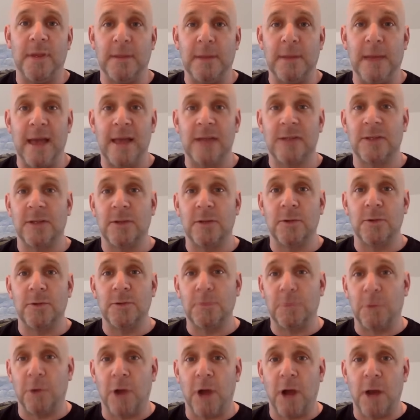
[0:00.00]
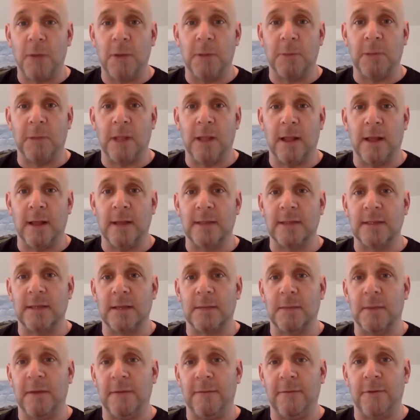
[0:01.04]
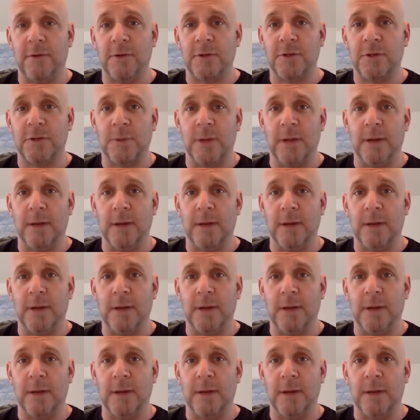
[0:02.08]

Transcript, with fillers: pass on those problem clients like my first